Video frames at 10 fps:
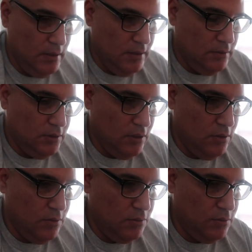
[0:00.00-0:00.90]

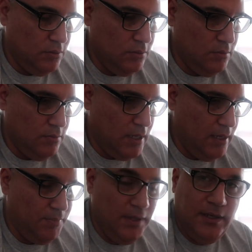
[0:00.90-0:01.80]
So my
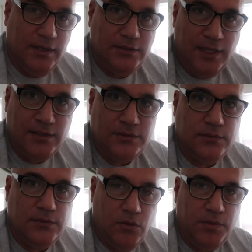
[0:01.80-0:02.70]
opinion is
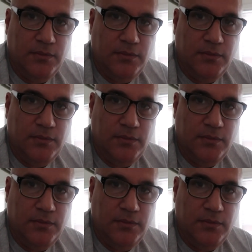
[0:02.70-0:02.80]
yes, open a